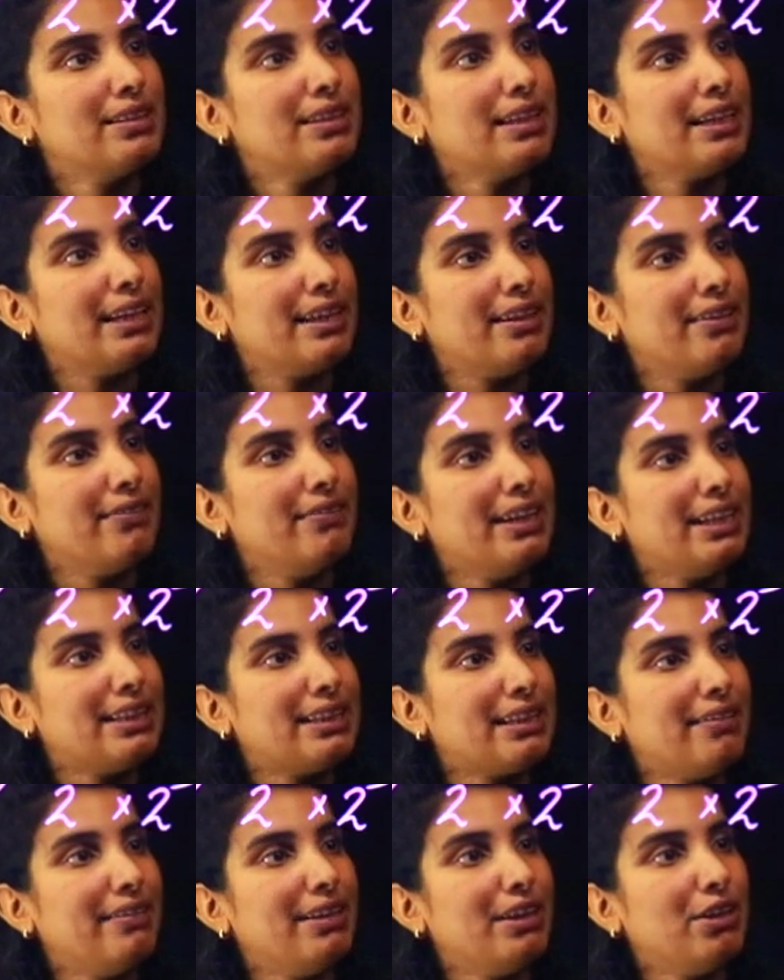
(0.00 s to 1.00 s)
3.
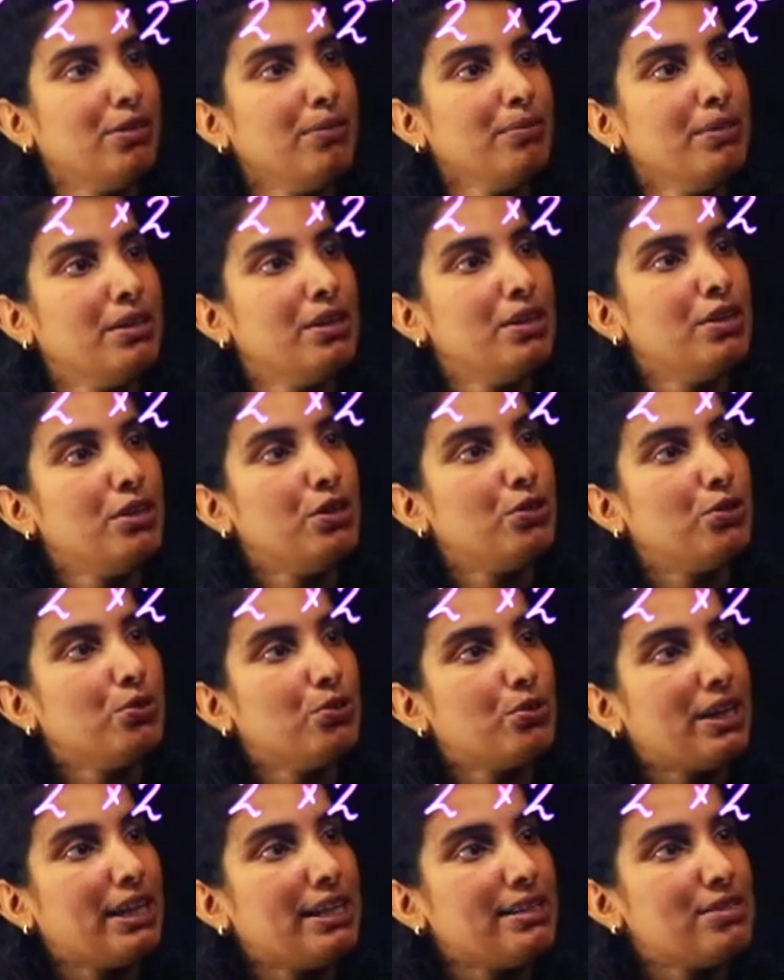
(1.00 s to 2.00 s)

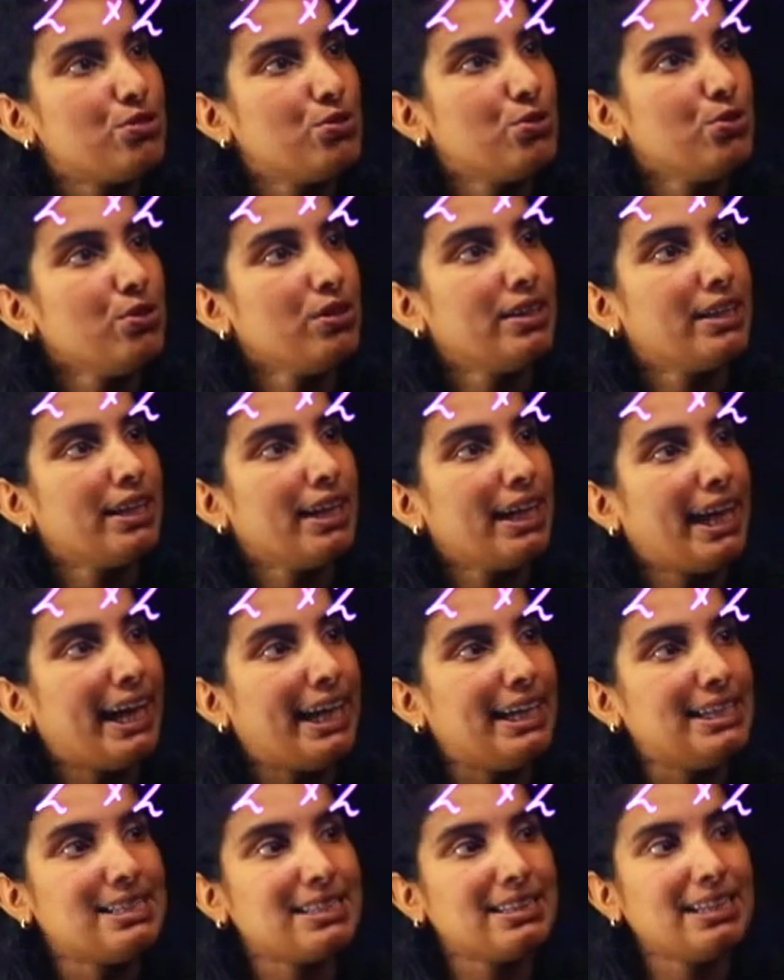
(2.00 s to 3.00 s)
2 raised to 8
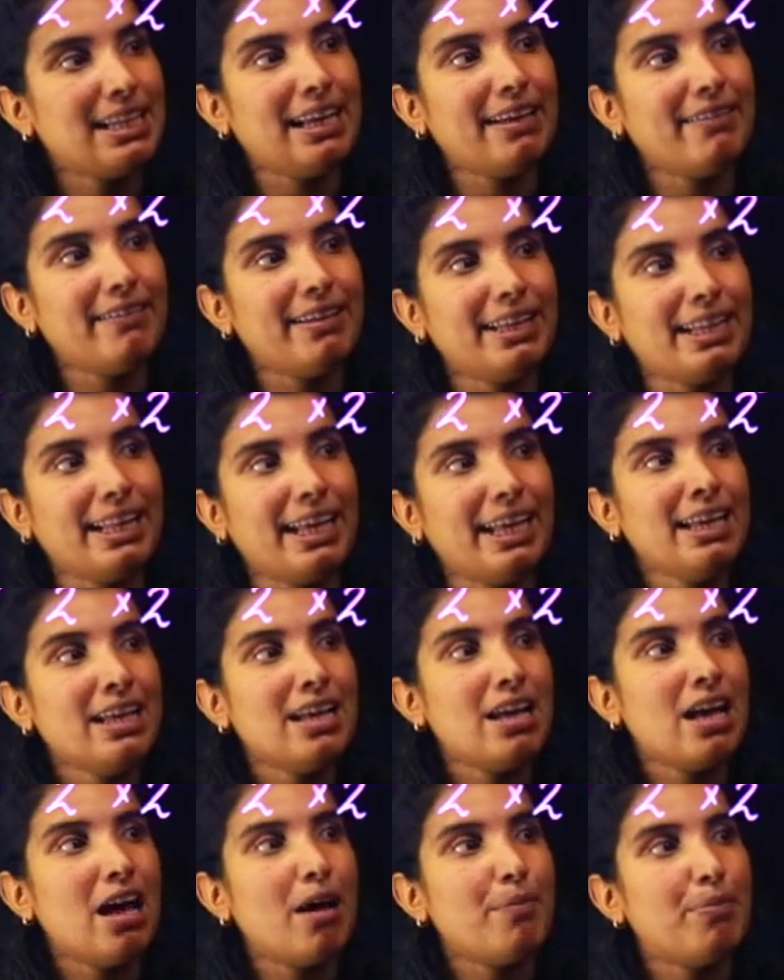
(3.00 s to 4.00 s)
in the level.
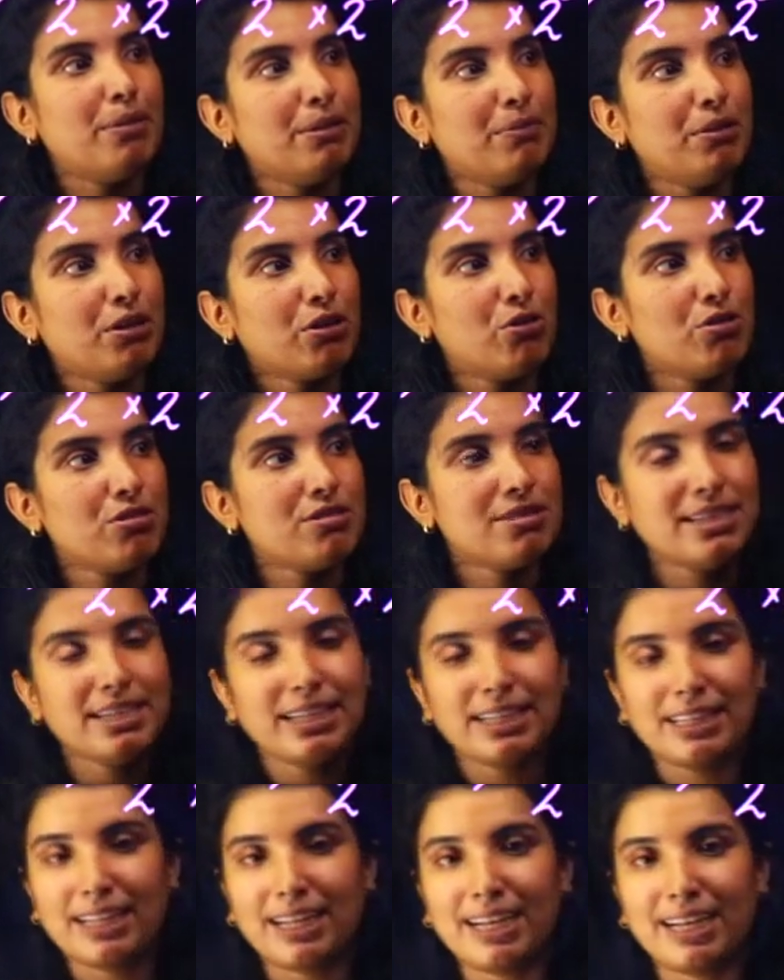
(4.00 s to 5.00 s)
Upon number question
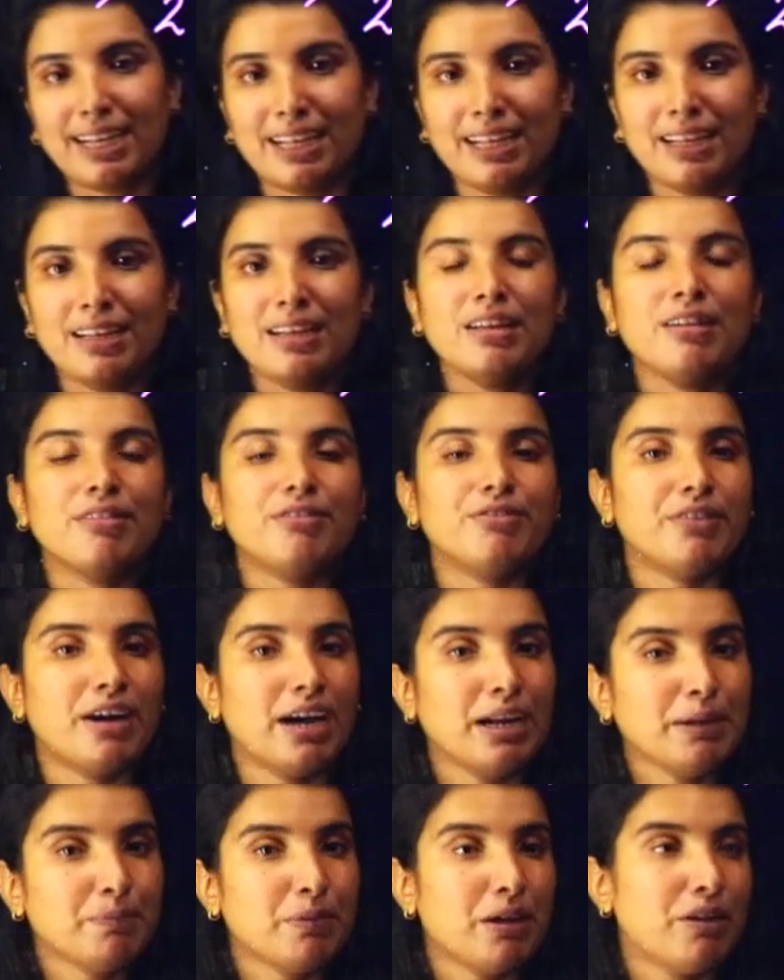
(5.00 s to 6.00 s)
and
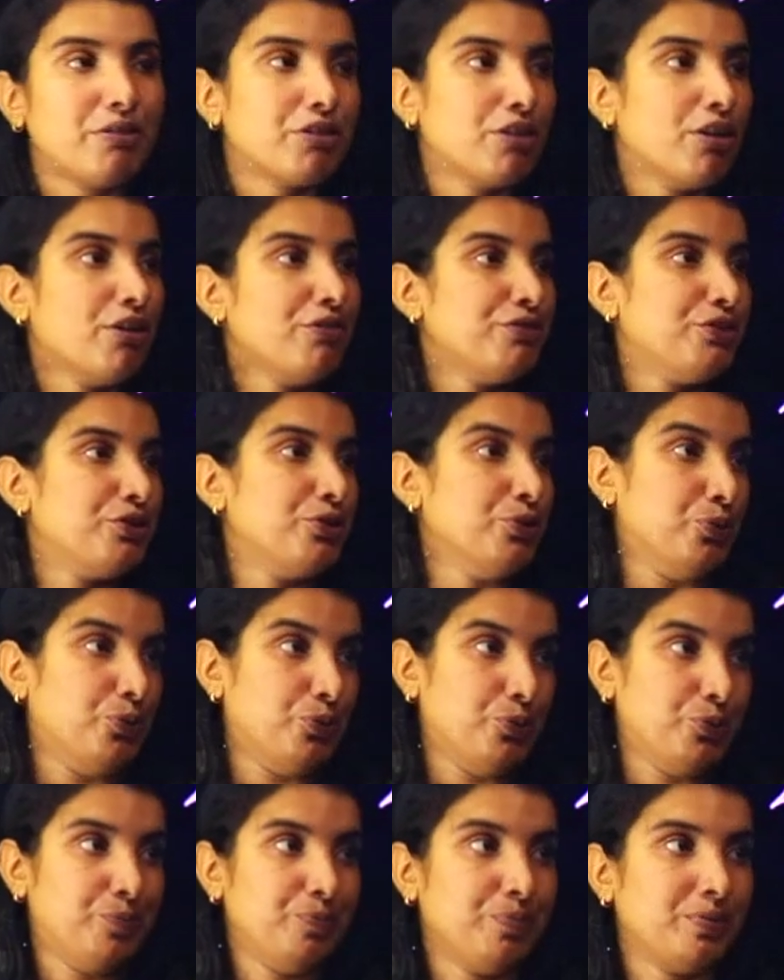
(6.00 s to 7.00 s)
what power of 2?
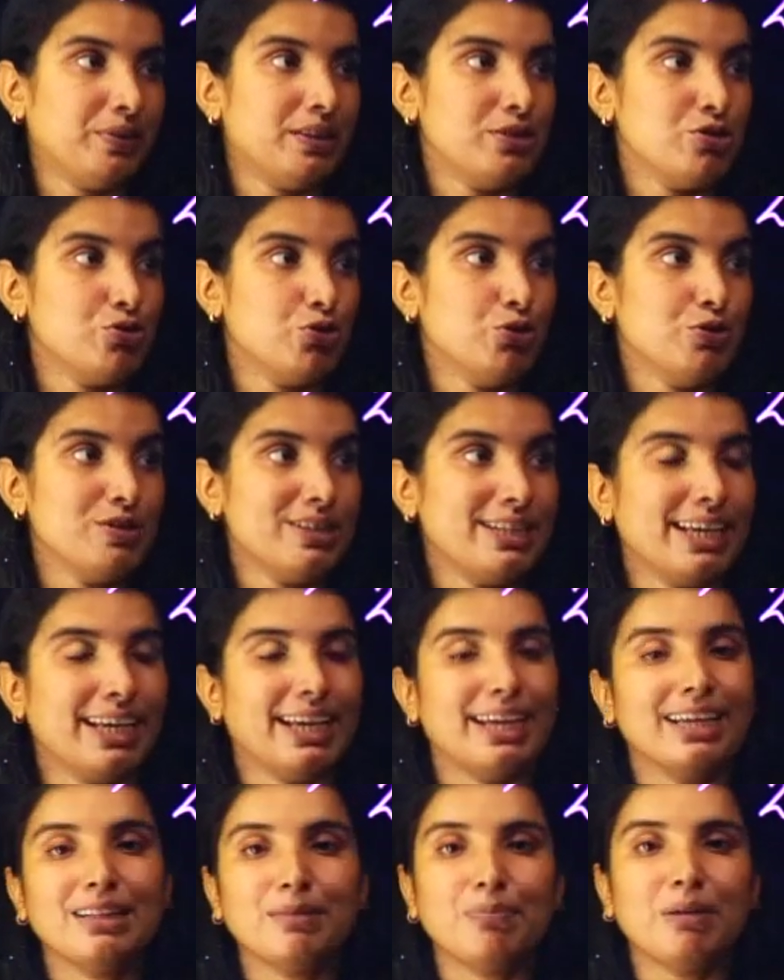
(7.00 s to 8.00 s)
2 in the
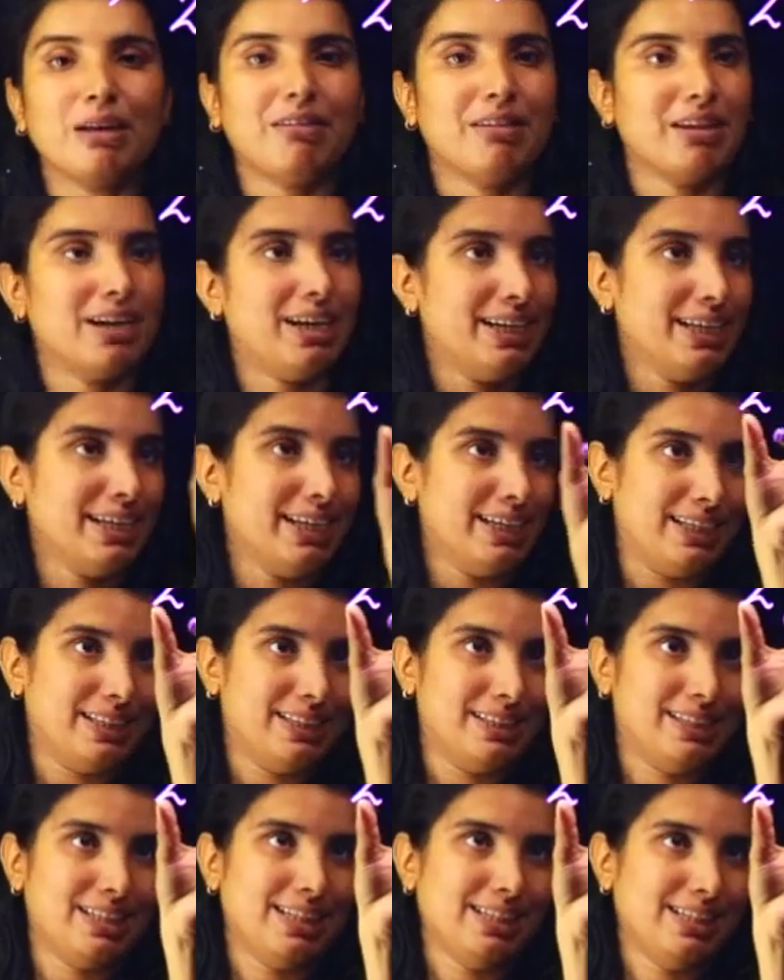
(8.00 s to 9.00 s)
A the power on a
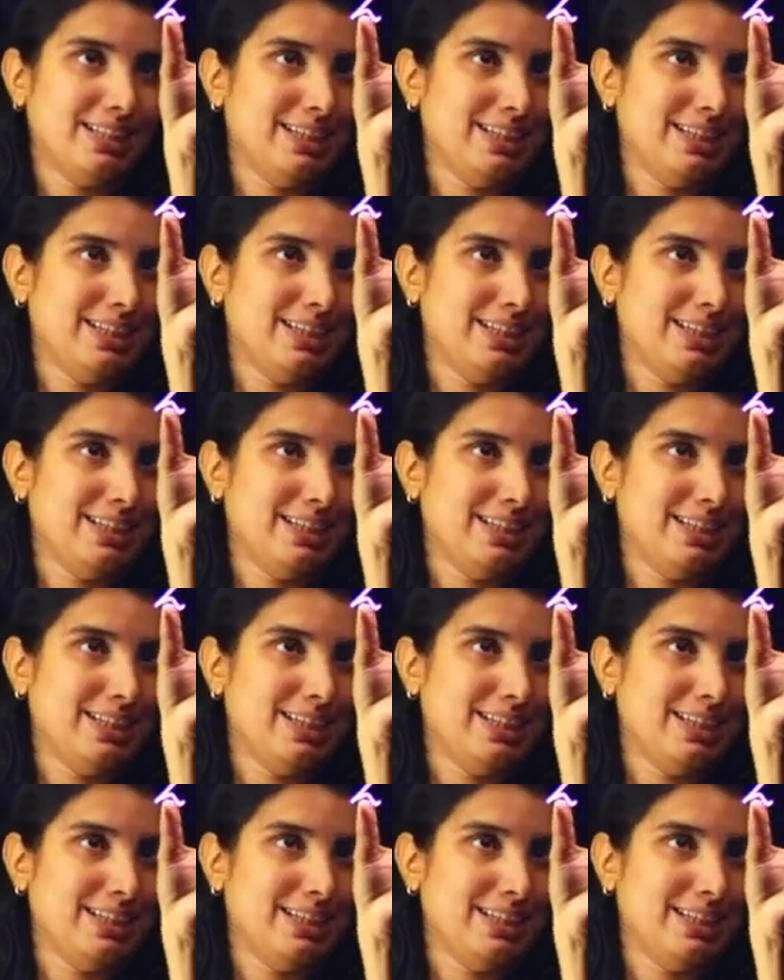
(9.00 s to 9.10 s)
kitten, 2